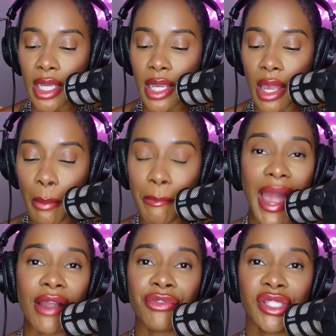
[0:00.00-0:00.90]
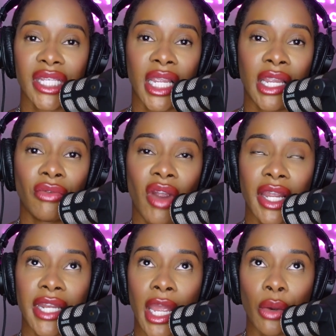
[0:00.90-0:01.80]
my routine right
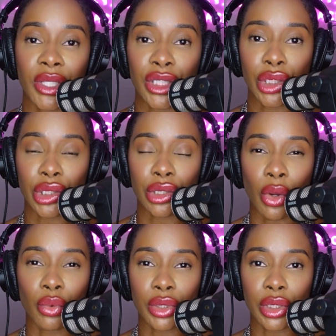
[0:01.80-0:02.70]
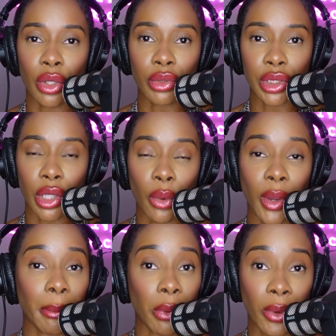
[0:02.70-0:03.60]
now is so
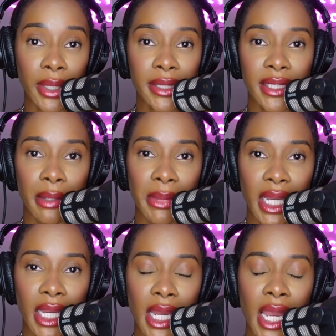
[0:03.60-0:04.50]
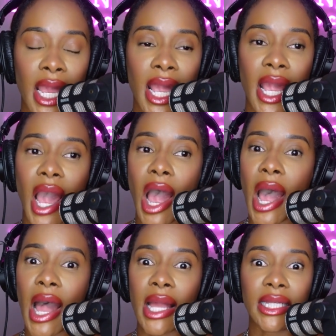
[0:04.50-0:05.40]
important to me.
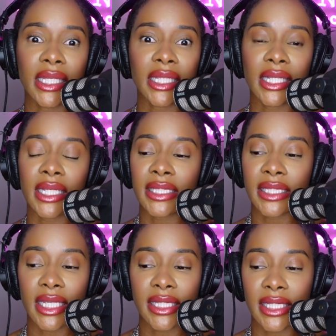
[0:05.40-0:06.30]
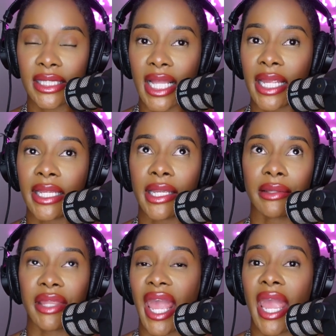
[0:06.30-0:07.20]
It's just like
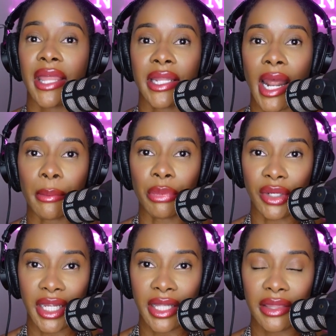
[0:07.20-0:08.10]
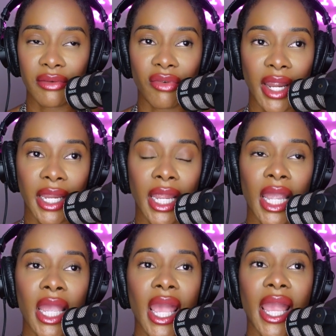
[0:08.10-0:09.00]
the air that I breathe, right?
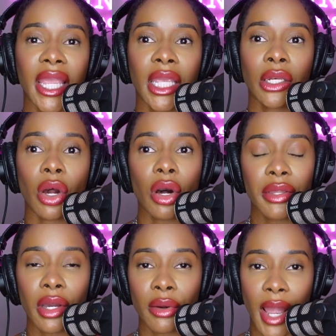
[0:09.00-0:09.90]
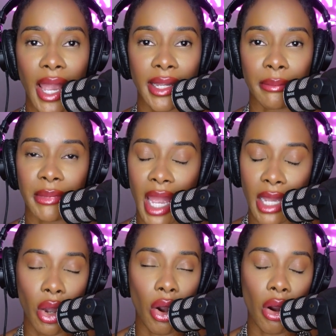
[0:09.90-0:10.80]
And although I am not
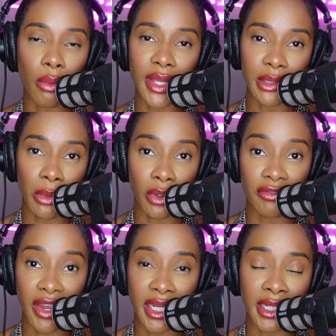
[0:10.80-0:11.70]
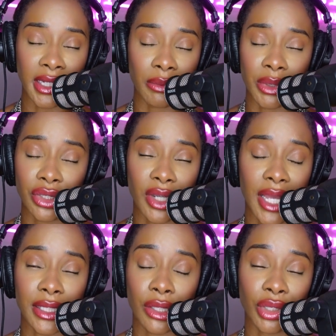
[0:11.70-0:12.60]
always motivated, and I want you
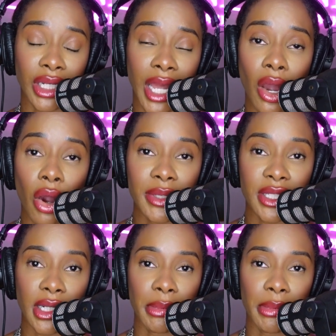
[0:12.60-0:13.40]
guys to know you're not always going to be